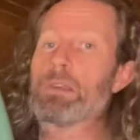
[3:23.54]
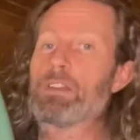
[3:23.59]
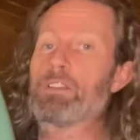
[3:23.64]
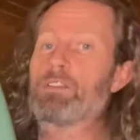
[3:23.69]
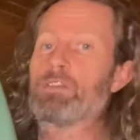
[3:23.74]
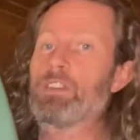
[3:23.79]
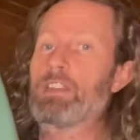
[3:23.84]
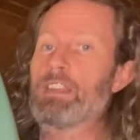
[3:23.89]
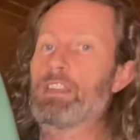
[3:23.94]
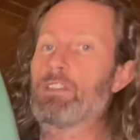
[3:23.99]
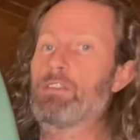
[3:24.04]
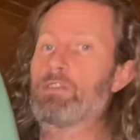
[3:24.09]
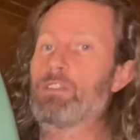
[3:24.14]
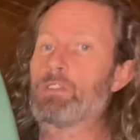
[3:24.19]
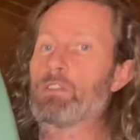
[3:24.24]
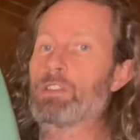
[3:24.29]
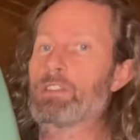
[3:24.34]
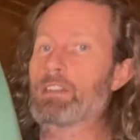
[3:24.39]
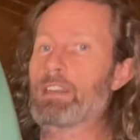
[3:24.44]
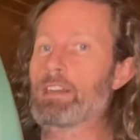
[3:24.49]
of V through
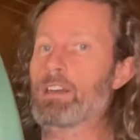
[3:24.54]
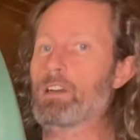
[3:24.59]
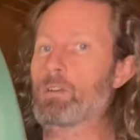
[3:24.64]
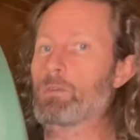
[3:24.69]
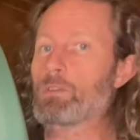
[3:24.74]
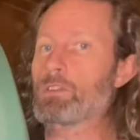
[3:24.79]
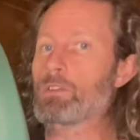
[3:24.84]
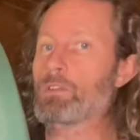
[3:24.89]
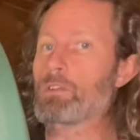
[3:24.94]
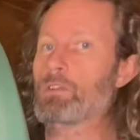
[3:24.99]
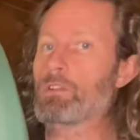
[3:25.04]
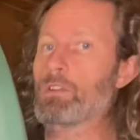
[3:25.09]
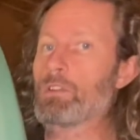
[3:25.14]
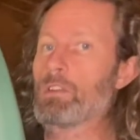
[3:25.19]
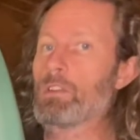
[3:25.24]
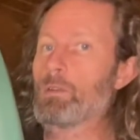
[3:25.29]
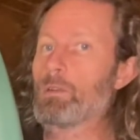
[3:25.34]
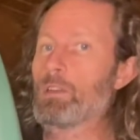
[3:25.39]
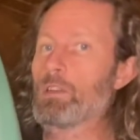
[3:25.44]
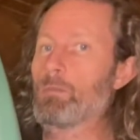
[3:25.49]
the tail, which I'll show
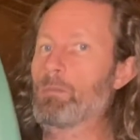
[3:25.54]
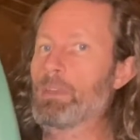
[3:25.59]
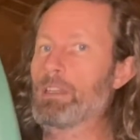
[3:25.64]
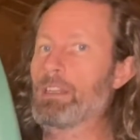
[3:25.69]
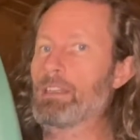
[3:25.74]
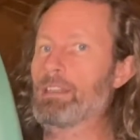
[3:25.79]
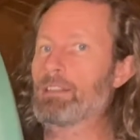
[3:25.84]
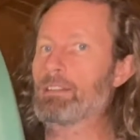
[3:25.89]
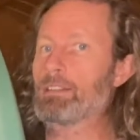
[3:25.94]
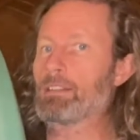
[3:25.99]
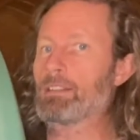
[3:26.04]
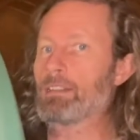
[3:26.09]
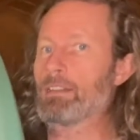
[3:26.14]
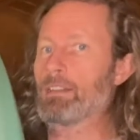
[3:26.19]
you in a minute.